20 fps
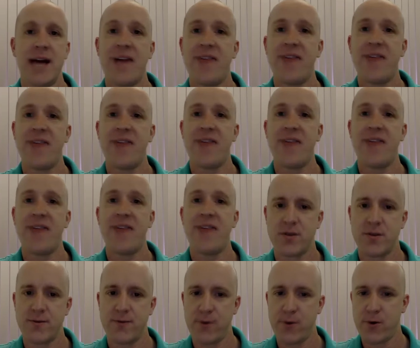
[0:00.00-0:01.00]

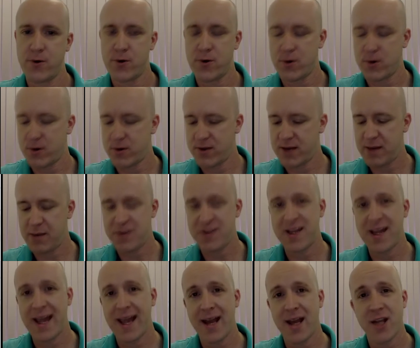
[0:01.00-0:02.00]
evidence for that
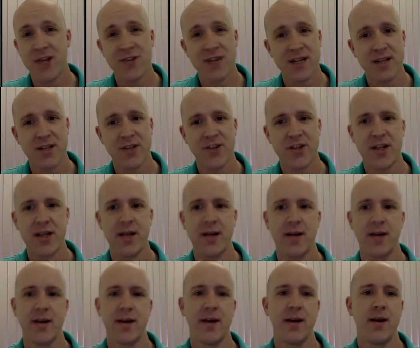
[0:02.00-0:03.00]
particular strategy
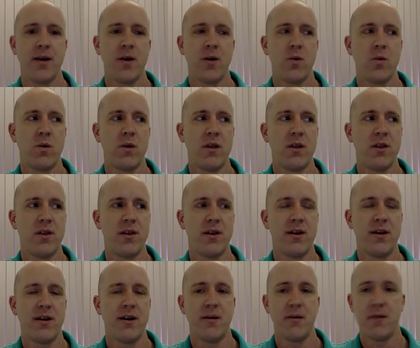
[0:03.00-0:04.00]
with
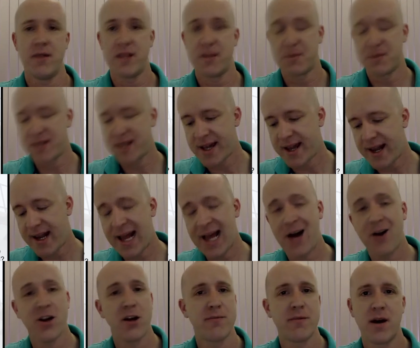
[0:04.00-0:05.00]
uh, this particular
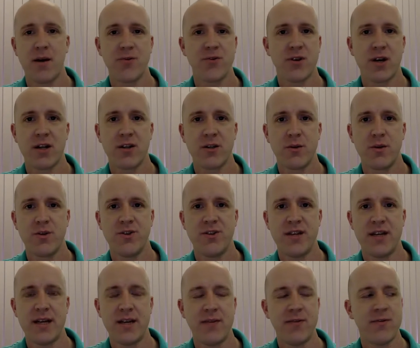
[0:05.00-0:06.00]
outcome that I'm trying to
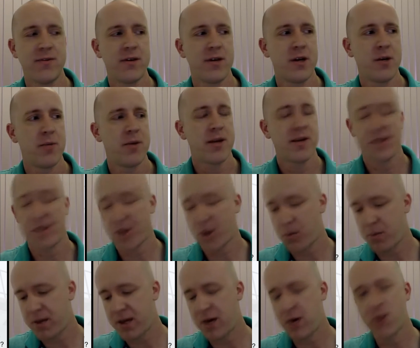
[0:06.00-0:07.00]
achieve? Because it
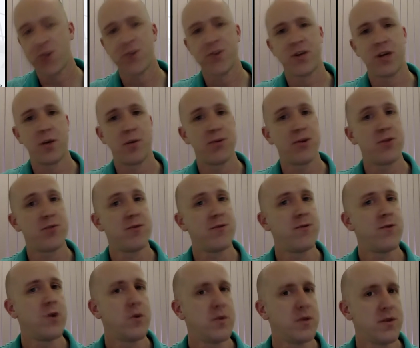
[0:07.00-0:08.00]
could be I want to improve
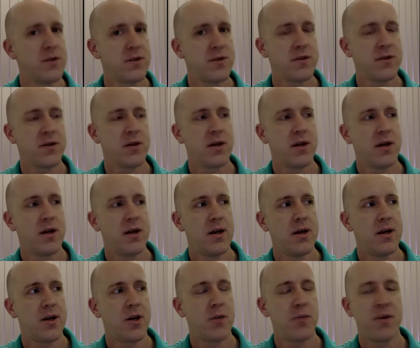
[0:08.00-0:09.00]
performance,
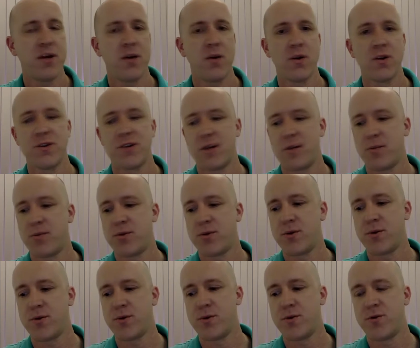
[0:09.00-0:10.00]
it could be I want to
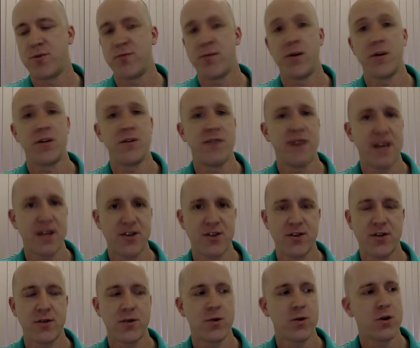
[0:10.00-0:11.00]
improve
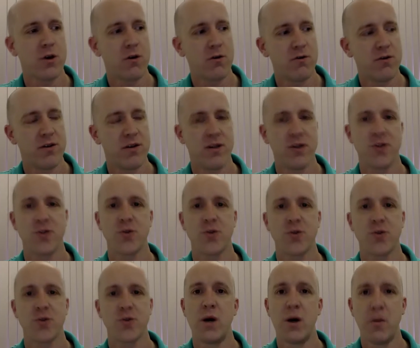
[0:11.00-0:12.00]
motivation or confidence
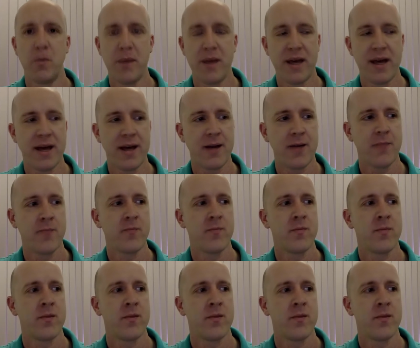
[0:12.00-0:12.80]
or well being,